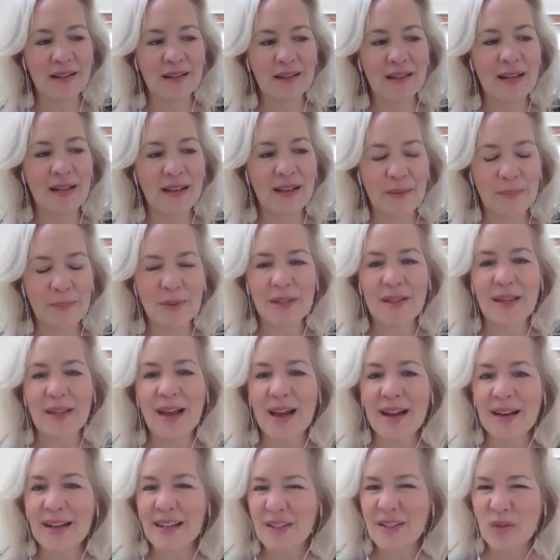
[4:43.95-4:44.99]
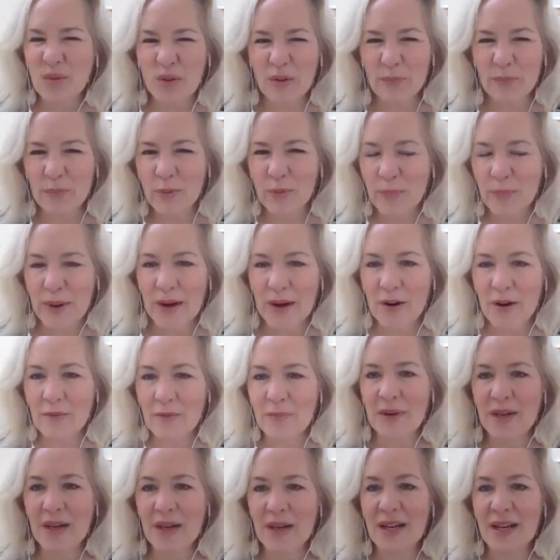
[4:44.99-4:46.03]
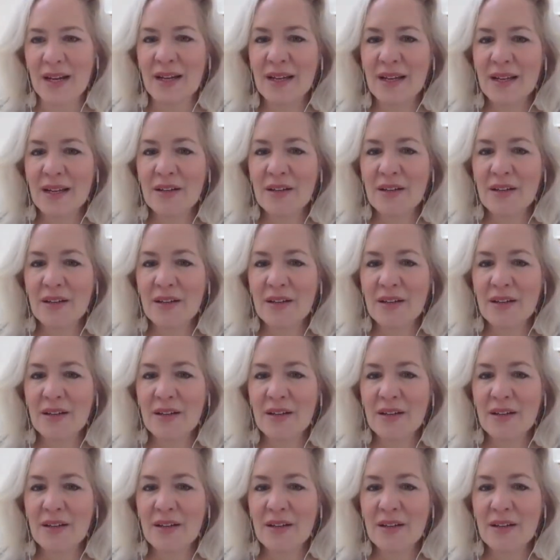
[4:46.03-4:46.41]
leading up to that had sort of prepared me